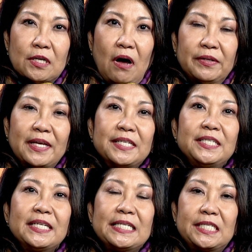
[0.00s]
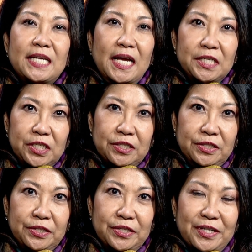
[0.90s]
authentic
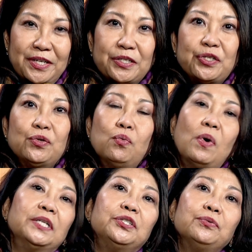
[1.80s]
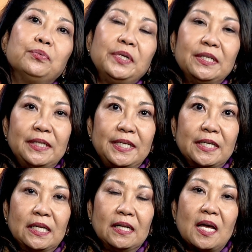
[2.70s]
intentions to want to really
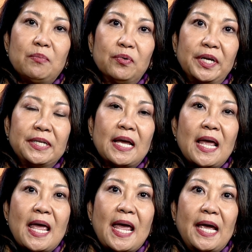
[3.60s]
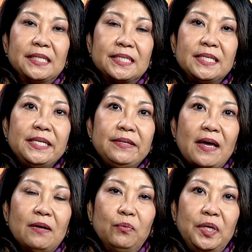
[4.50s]
collaborate and see
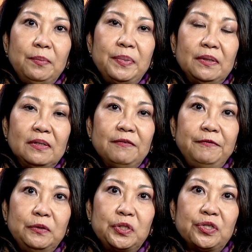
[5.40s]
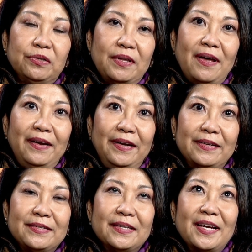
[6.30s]
that we build a future that
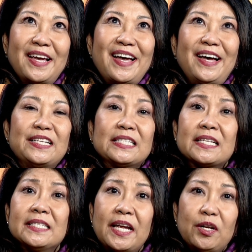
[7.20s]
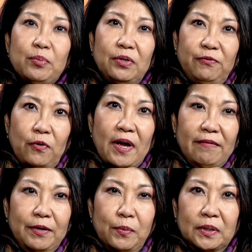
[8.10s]
is sustainable for
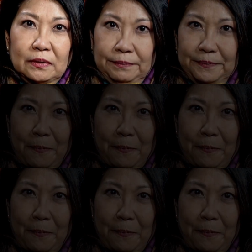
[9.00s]
everyone.